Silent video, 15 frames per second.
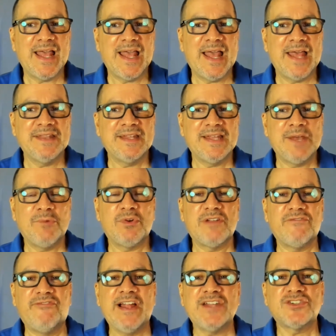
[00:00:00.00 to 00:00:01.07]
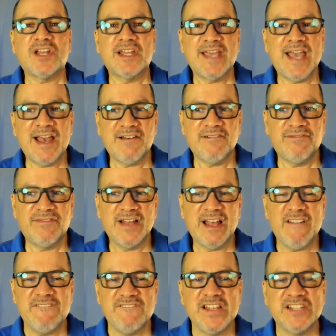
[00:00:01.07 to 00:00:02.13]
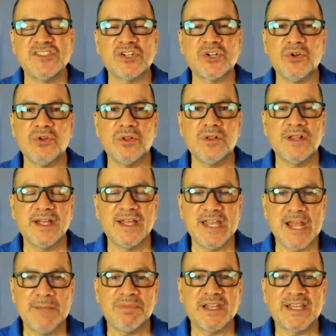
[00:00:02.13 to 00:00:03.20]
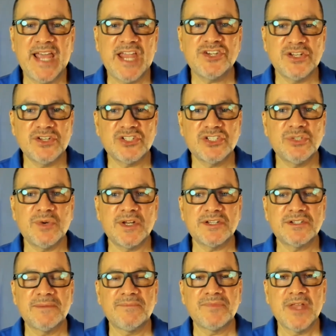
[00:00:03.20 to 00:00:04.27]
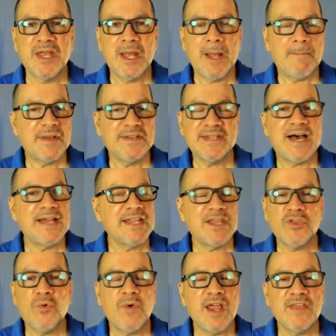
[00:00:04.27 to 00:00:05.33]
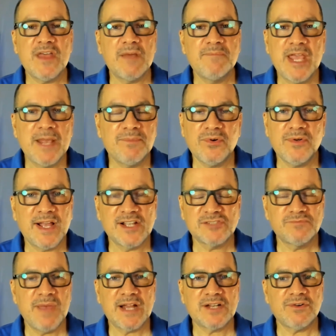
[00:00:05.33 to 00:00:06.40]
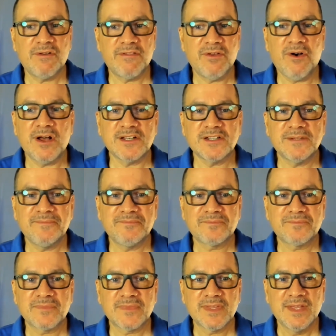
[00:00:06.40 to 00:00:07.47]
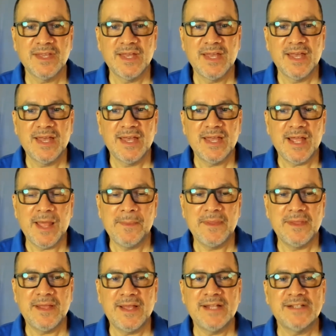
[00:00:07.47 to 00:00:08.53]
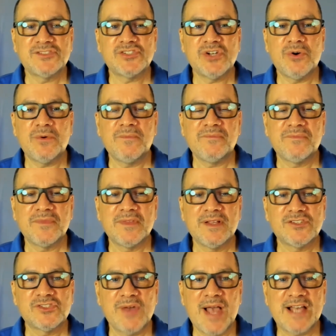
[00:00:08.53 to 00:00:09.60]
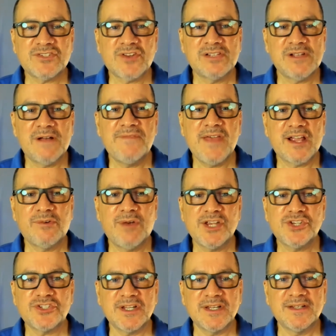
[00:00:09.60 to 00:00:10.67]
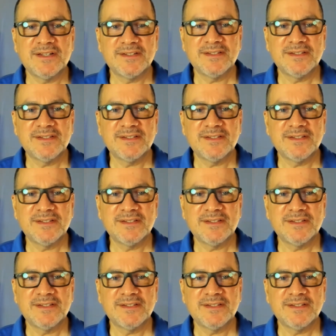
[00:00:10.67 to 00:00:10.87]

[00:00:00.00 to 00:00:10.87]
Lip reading: And it would eventually have physical implications to it, but not in the way that people expect or thought. And so ask yourself that question.